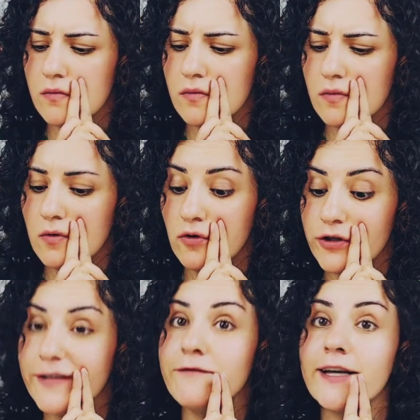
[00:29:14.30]
or
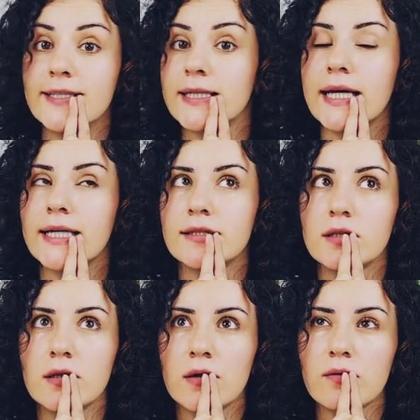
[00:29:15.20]
to
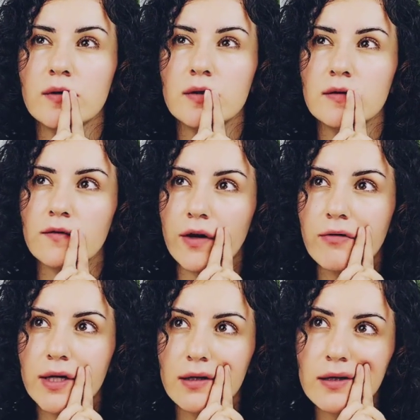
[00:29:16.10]
investigate. You know, this is
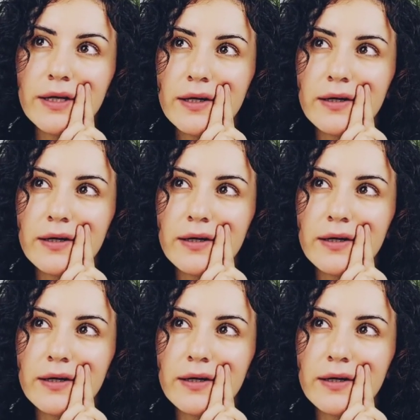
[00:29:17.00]
very clear